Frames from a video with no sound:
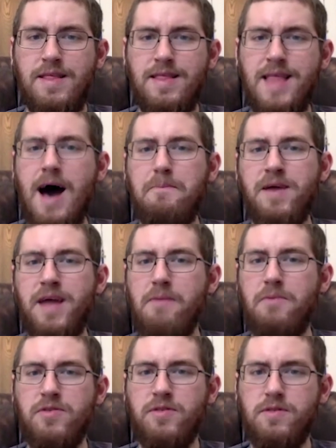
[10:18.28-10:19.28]
not being
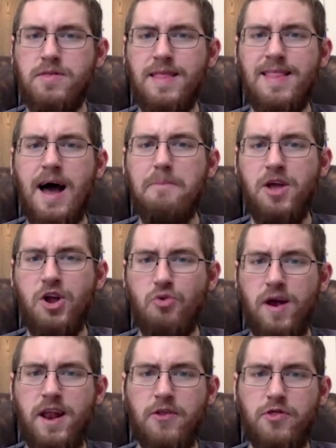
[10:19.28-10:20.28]
able, not being
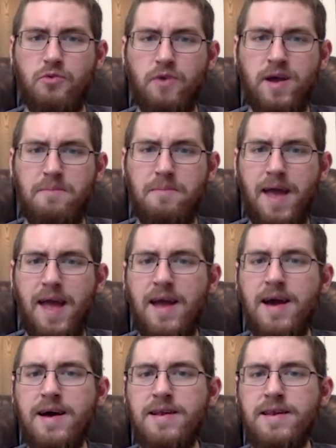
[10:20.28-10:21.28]
great at the rim,
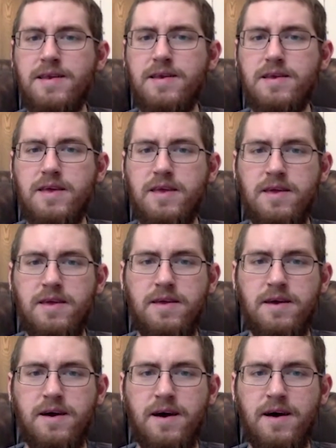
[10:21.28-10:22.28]
and
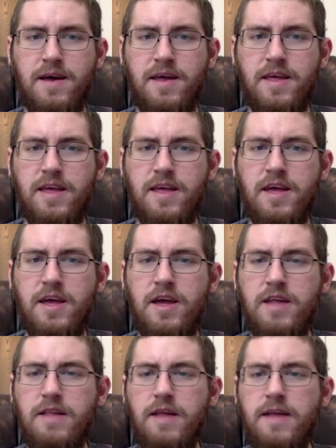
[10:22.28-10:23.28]
he uh,
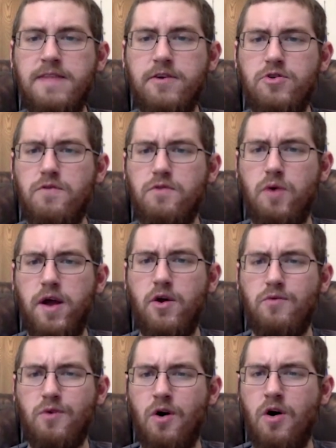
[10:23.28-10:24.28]
his, his turnover rate
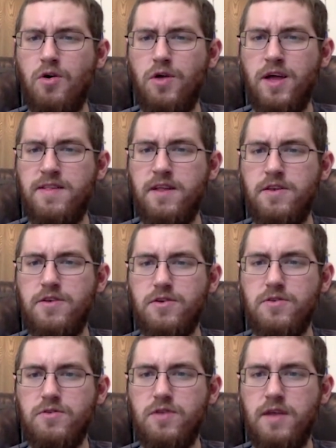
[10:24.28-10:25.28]
overall isn't
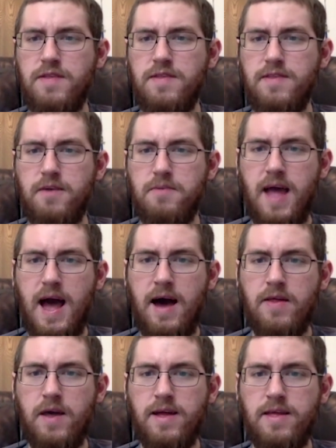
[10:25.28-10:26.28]
isn't terribly
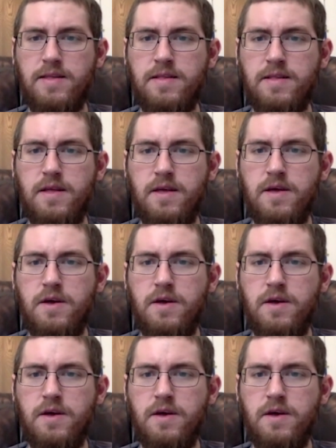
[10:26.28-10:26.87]
high. Like he's